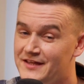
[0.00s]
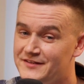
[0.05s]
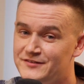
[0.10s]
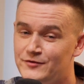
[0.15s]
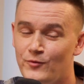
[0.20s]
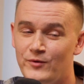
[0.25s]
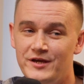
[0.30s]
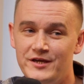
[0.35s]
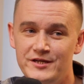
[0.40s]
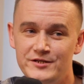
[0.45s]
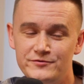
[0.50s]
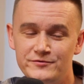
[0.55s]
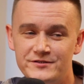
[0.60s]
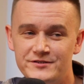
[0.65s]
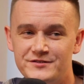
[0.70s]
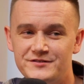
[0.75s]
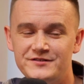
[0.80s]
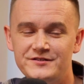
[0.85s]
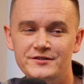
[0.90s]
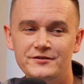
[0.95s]
so
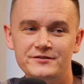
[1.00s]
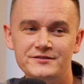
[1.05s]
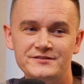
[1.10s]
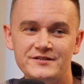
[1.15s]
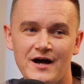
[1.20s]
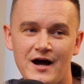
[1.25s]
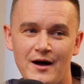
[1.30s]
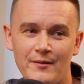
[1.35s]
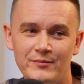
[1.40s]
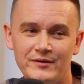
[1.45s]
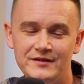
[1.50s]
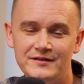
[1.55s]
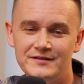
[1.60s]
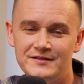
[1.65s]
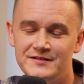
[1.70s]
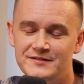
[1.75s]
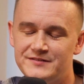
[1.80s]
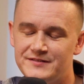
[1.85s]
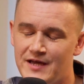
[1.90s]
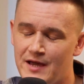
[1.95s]
introducing your topic
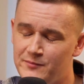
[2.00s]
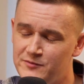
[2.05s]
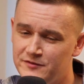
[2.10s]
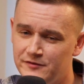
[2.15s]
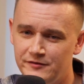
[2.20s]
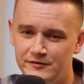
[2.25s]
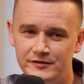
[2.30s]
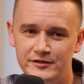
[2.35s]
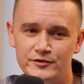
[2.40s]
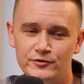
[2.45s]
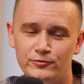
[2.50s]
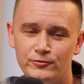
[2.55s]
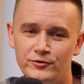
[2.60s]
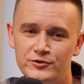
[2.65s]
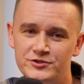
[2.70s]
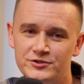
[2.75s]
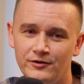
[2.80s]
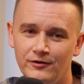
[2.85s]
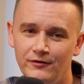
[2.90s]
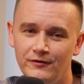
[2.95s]
is absolutely
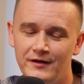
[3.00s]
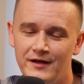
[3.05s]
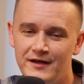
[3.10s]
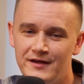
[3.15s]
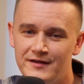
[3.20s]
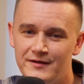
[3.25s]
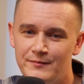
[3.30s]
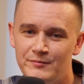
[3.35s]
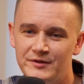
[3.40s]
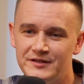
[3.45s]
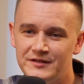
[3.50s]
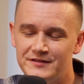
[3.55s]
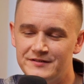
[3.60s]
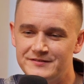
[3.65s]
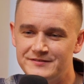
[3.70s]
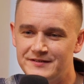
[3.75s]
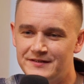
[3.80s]
crucial, because